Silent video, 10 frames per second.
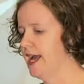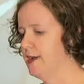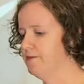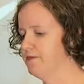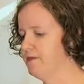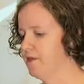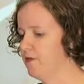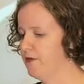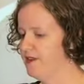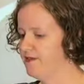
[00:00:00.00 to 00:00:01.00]

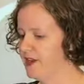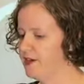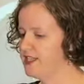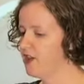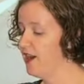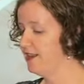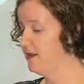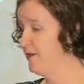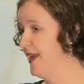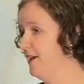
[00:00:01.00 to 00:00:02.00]
We're very
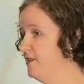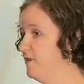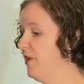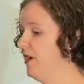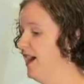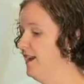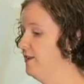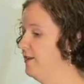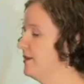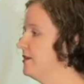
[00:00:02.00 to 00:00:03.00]
tightly bound
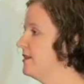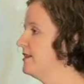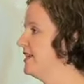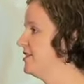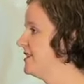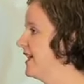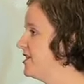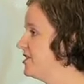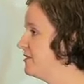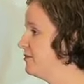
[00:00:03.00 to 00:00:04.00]
by
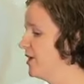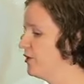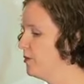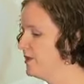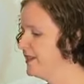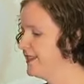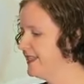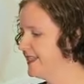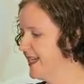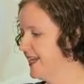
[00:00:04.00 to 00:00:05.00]
legislation, by competency
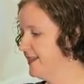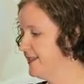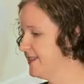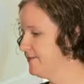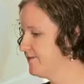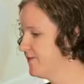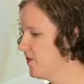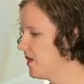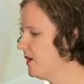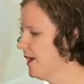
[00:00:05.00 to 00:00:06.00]
standards,
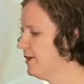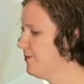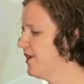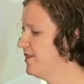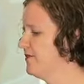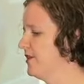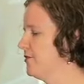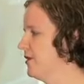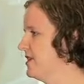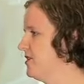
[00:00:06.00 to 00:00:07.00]
and by the Vic
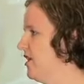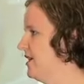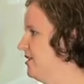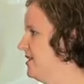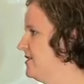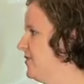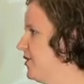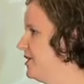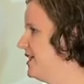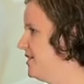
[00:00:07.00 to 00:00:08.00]
Roads guidelines for
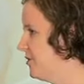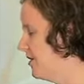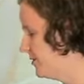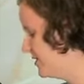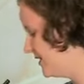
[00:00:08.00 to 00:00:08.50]
OT driver